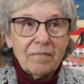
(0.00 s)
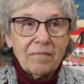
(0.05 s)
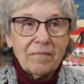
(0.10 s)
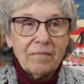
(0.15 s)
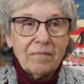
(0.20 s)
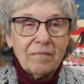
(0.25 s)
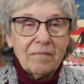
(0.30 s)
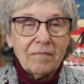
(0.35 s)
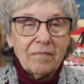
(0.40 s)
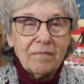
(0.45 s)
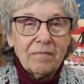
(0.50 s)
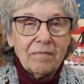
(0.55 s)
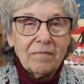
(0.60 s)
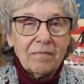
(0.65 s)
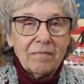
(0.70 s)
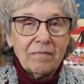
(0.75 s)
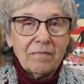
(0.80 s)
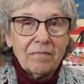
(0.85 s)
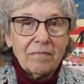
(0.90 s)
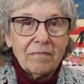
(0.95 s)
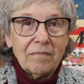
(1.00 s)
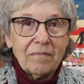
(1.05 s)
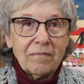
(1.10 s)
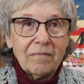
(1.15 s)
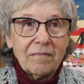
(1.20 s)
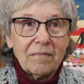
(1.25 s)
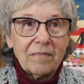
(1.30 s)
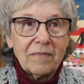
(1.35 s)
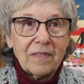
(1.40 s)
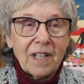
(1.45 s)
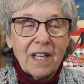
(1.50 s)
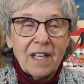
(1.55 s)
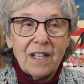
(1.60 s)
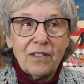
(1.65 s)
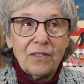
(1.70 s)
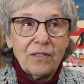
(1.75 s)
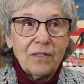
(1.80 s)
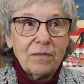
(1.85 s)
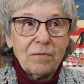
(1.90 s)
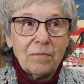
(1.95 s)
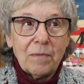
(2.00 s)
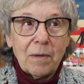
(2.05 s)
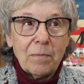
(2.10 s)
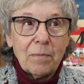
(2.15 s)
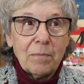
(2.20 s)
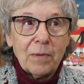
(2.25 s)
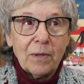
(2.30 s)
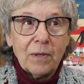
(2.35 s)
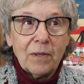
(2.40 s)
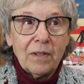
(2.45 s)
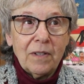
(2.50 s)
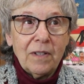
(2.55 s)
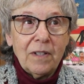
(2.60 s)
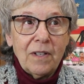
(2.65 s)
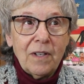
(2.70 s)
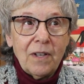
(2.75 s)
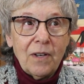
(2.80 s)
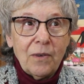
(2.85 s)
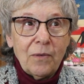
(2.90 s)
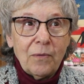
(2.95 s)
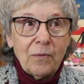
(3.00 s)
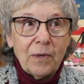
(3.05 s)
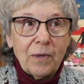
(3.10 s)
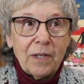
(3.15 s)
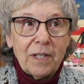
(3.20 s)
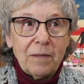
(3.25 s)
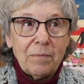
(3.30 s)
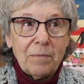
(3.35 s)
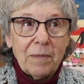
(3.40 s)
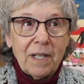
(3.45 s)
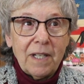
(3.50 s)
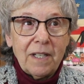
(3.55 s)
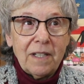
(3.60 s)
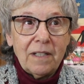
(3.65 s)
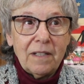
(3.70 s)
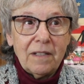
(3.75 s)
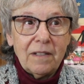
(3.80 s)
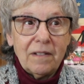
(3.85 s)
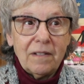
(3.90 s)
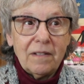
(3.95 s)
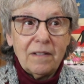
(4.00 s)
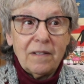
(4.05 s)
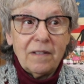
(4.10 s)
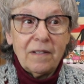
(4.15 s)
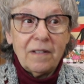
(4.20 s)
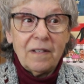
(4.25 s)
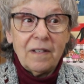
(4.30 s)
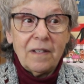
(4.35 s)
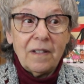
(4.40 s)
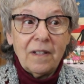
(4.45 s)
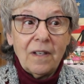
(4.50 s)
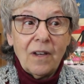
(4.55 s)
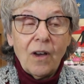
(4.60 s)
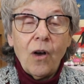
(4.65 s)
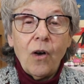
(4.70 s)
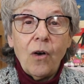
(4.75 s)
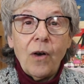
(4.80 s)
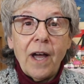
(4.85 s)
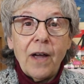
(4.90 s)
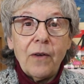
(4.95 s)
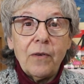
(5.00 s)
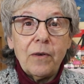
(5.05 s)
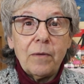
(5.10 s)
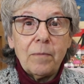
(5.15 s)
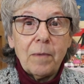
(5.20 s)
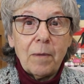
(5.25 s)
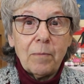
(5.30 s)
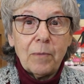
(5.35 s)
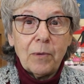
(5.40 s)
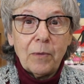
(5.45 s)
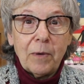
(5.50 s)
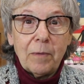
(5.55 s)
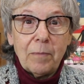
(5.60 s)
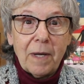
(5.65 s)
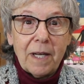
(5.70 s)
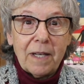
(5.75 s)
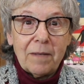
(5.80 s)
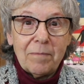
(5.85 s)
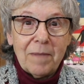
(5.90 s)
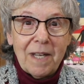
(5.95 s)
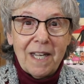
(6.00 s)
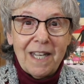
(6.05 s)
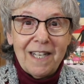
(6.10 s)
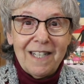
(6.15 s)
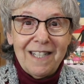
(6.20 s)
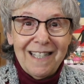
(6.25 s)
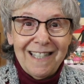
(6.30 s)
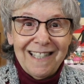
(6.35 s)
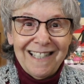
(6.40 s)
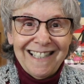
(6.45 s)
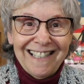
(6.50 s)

I don't remember what he made. Oh, I remember what Mike made.